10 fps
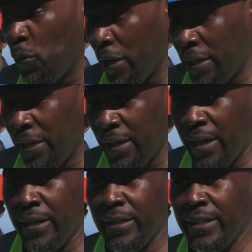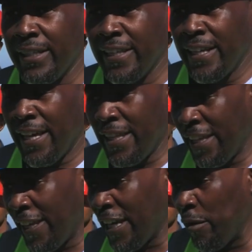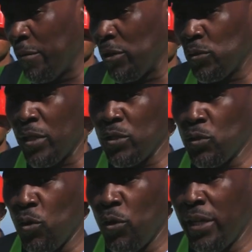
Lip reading: where they are, and they come into us. So